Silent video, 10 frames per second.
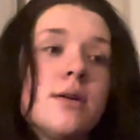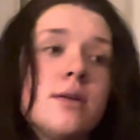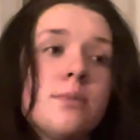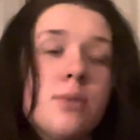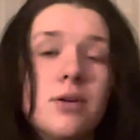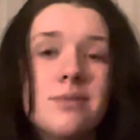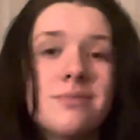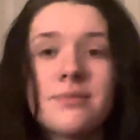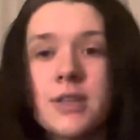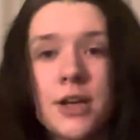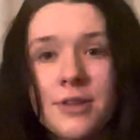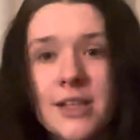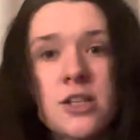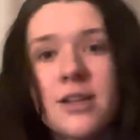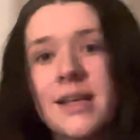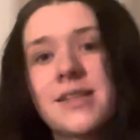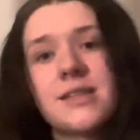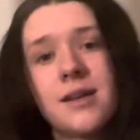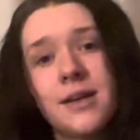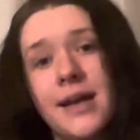but you know, these aren't things
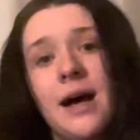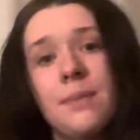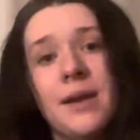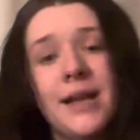that are going to happen